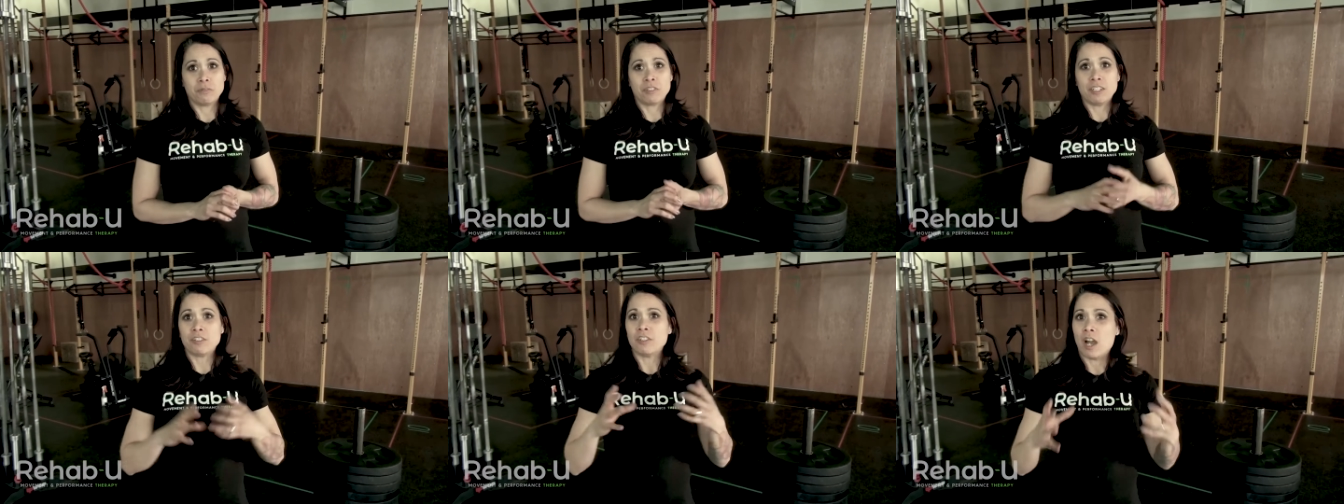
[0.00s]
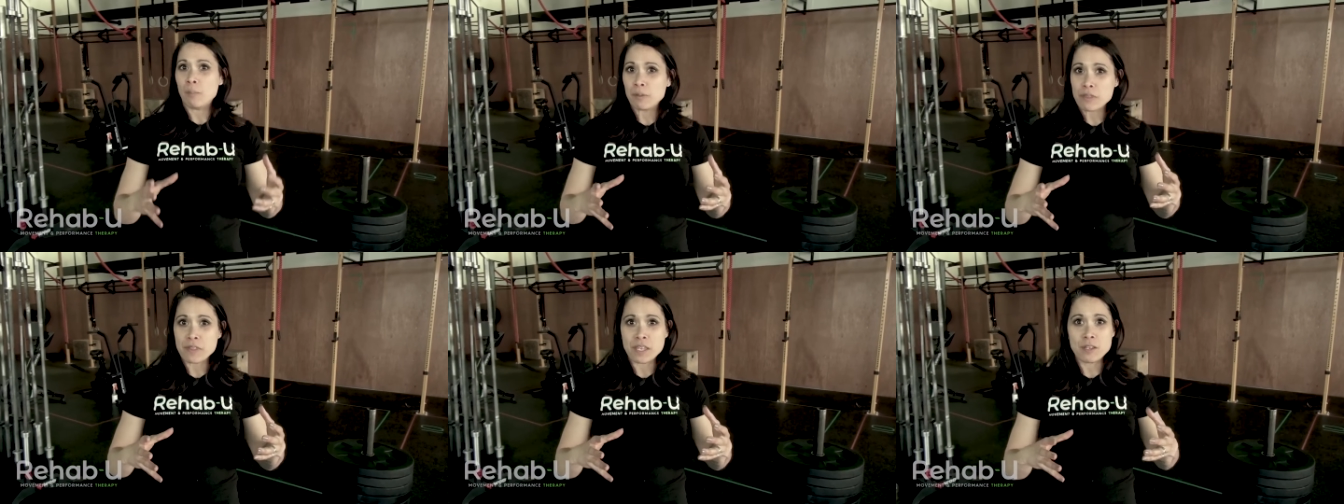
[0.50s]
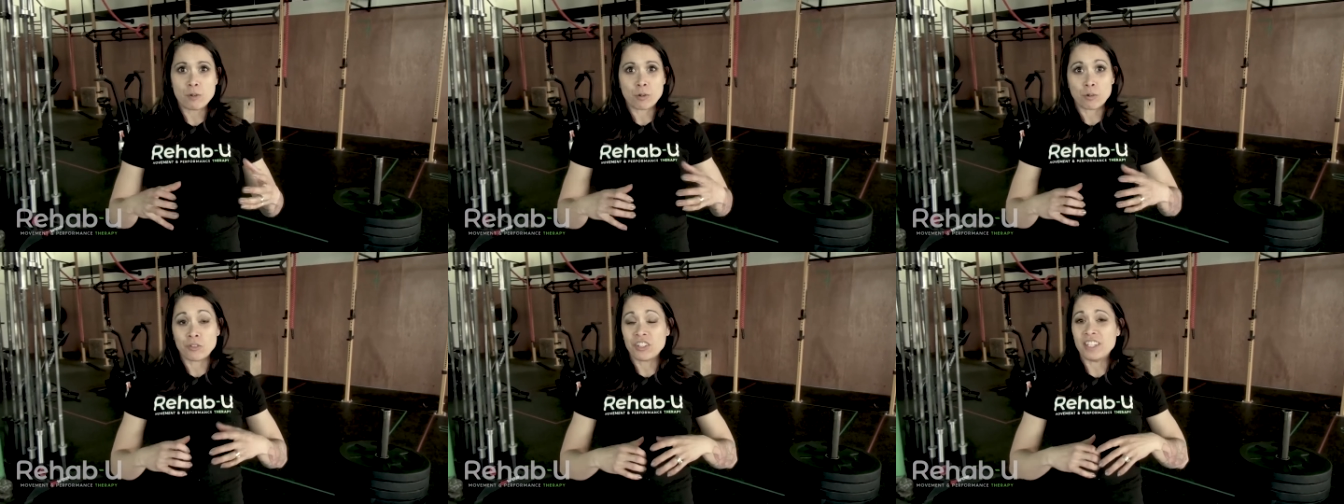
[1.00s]
tendinopathy
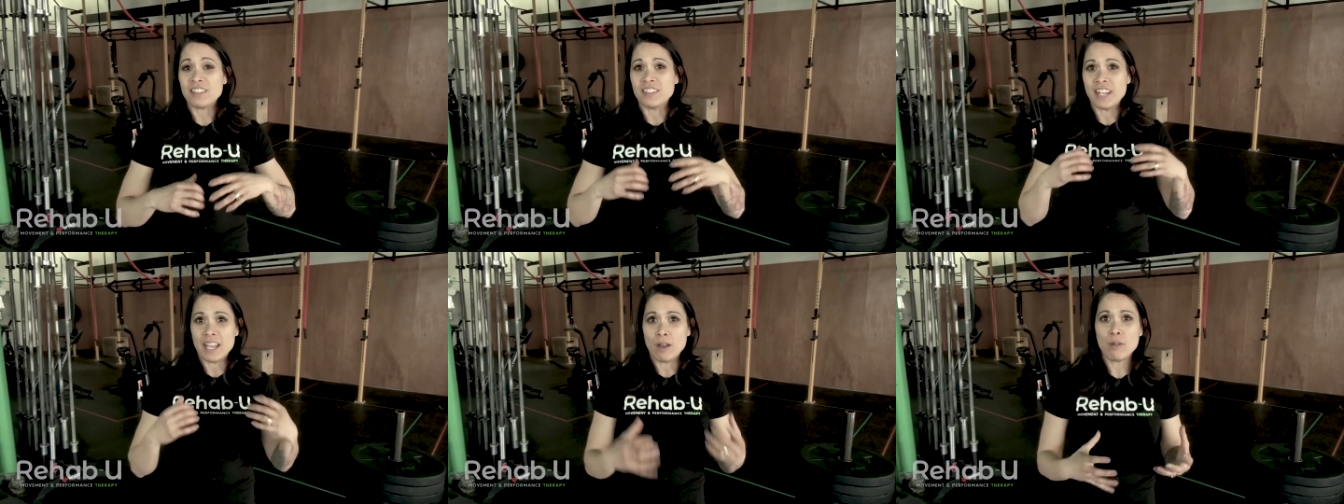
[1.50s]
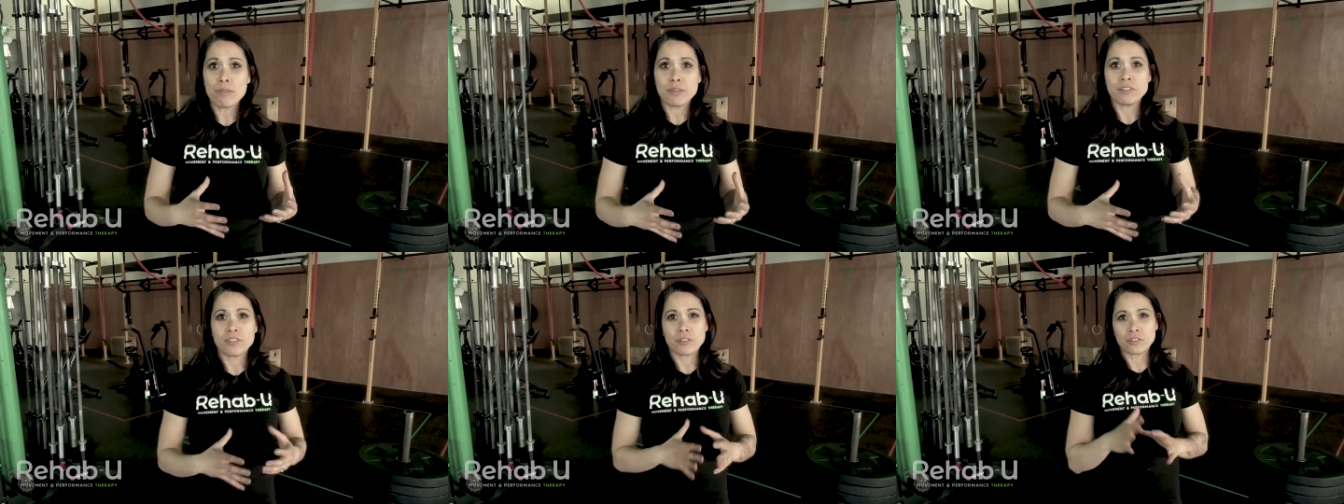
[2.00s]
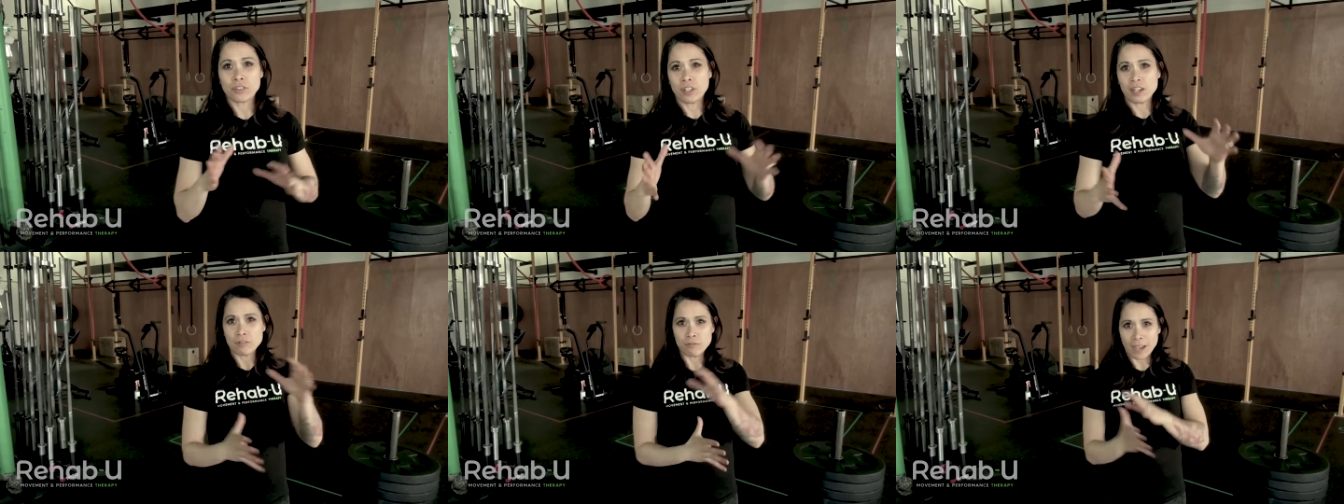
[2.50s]
or tendon health is there's a
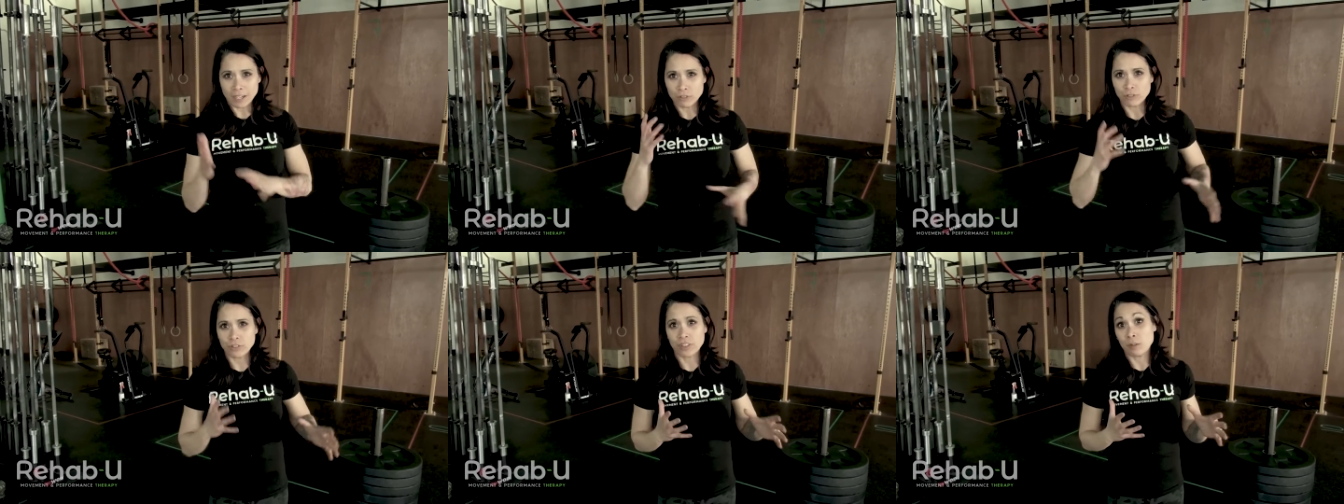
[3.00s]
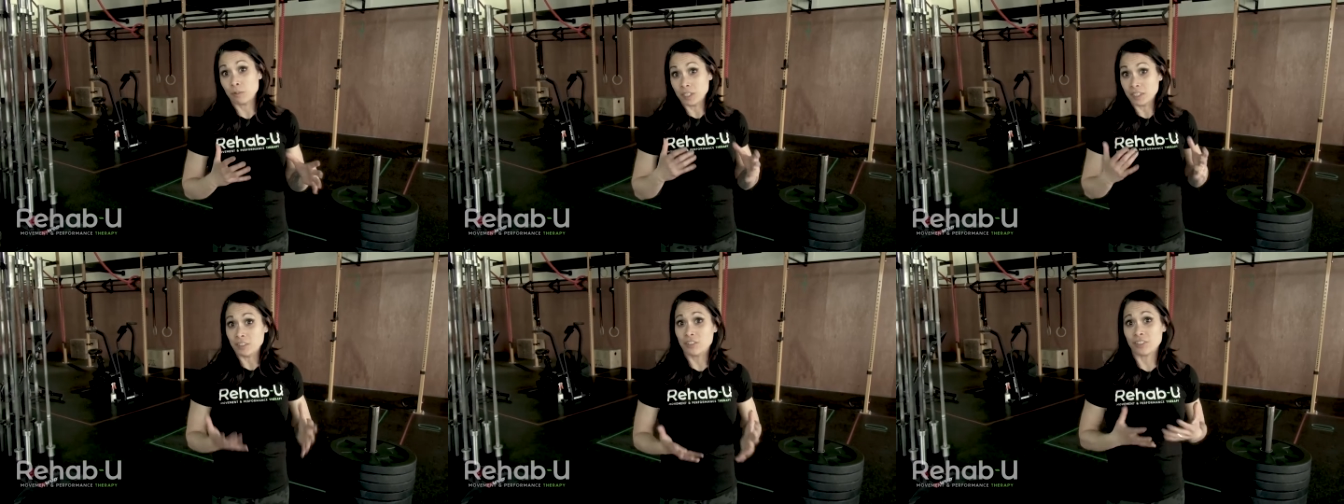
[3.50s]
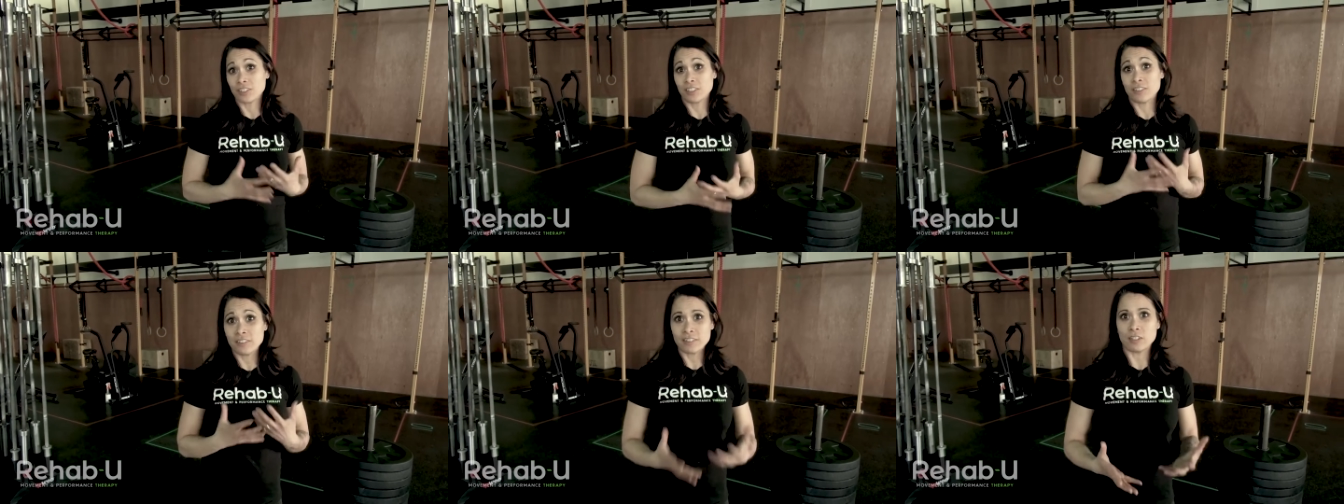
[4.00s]
lot of factors that we need to
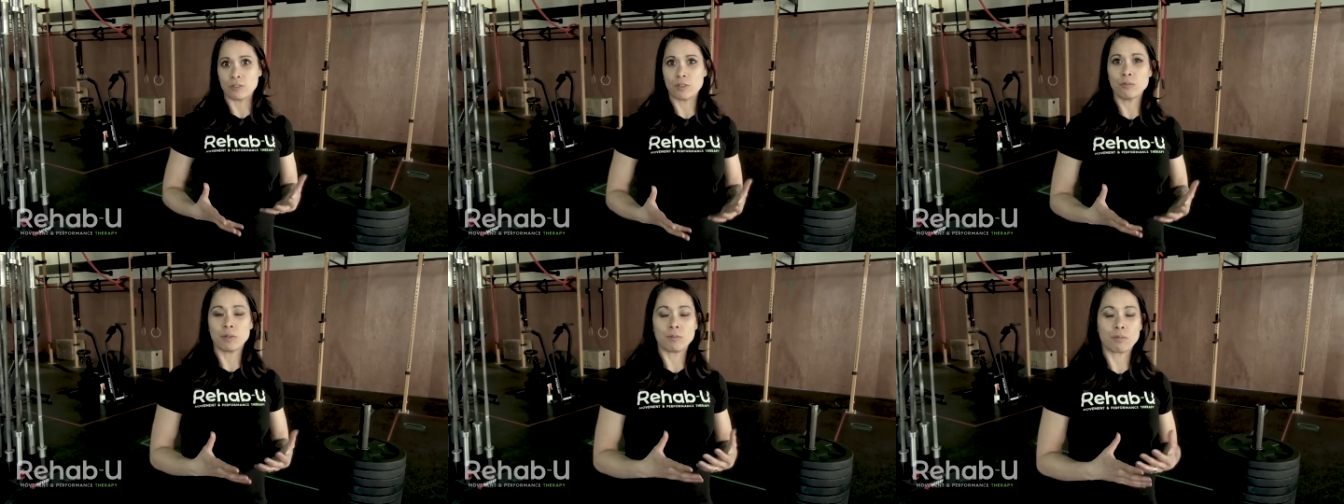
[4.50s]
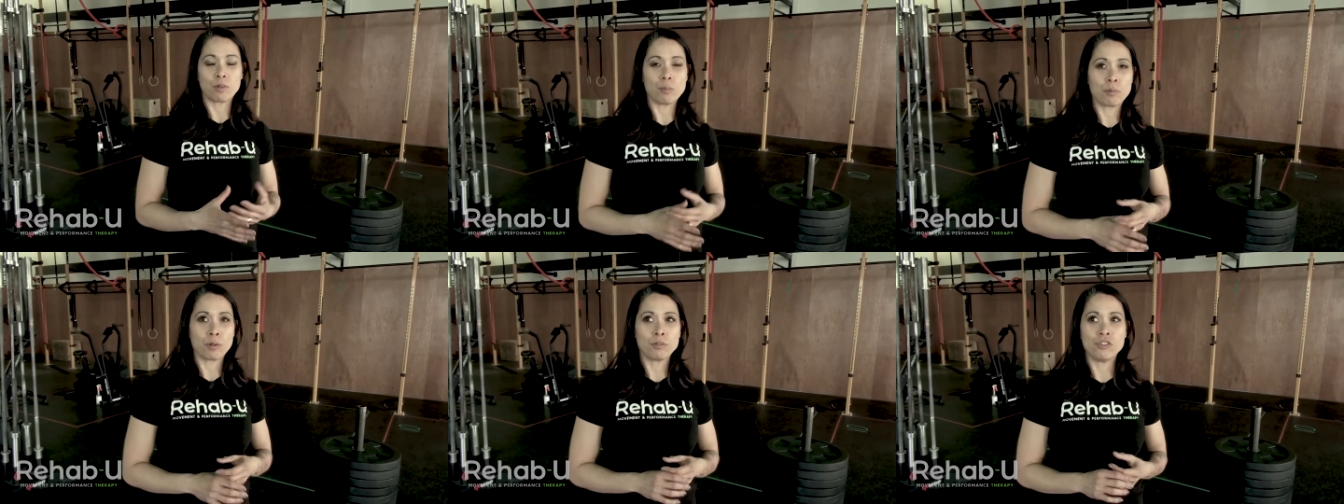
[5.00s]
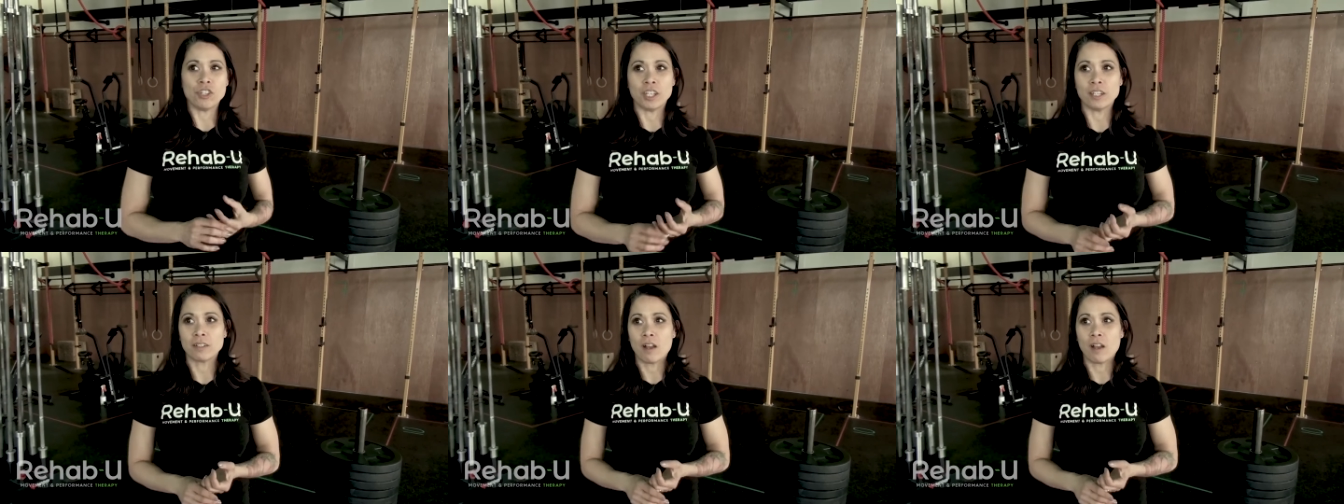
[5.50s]
consider when we're approaching it.